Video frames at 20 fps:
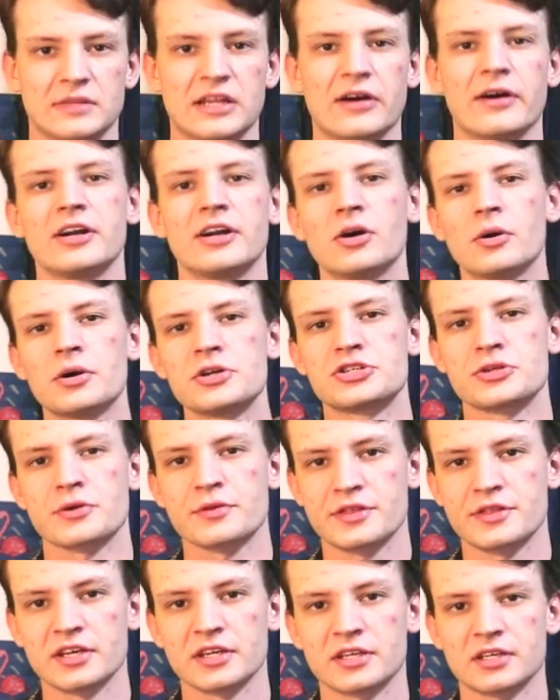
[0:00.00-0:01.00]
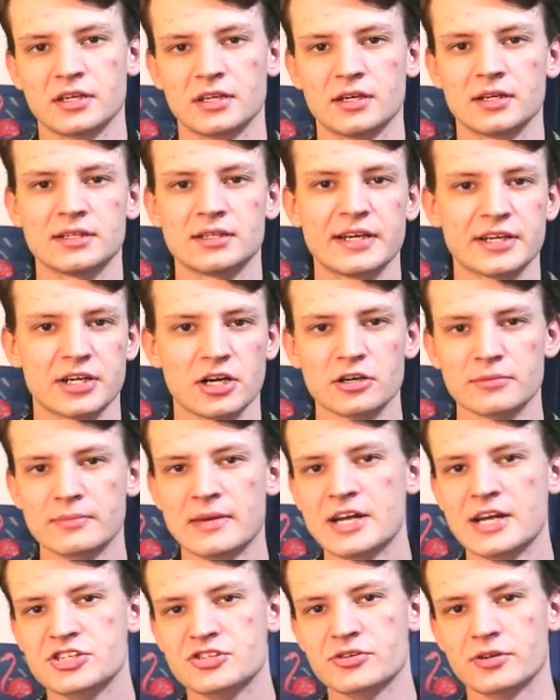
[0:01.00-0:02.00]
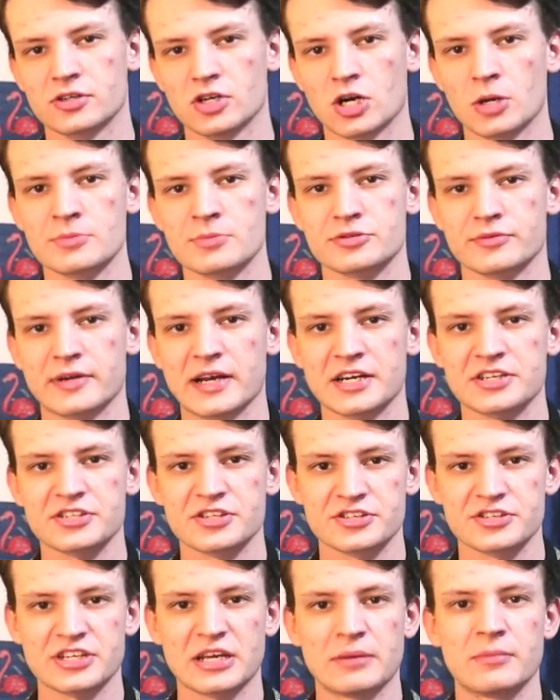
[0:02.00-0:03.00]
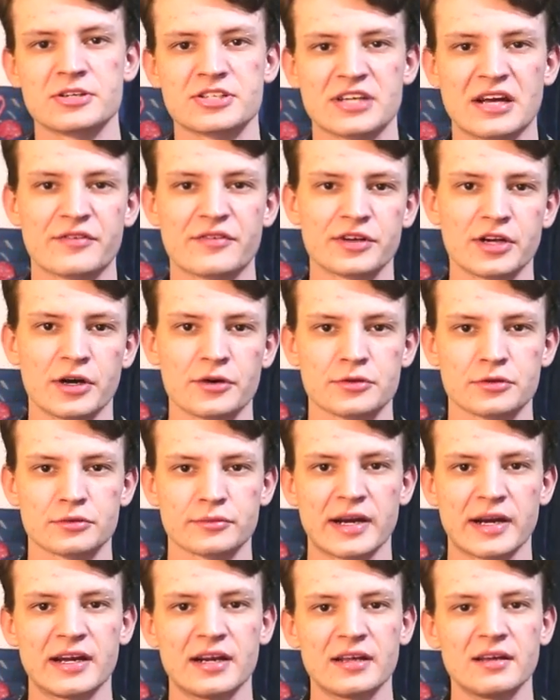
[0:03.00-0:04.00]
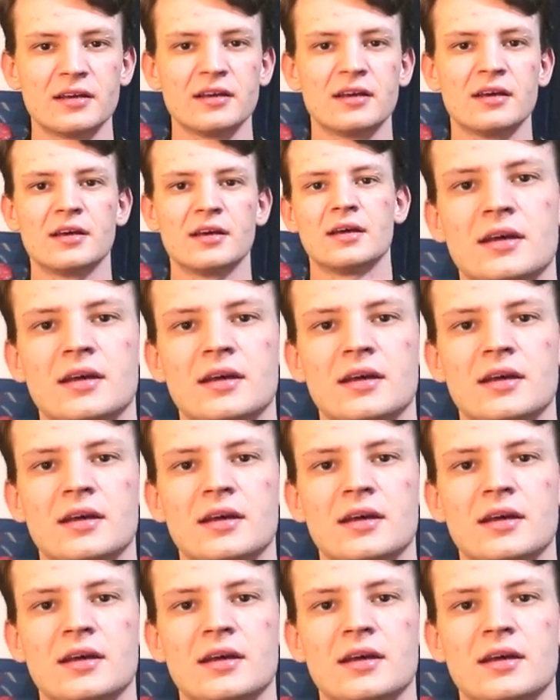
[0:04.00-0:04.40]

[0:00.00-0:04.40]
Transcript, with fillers: Now I know what you're thinking, like aren't Master at Arms ranks the same as every other rating?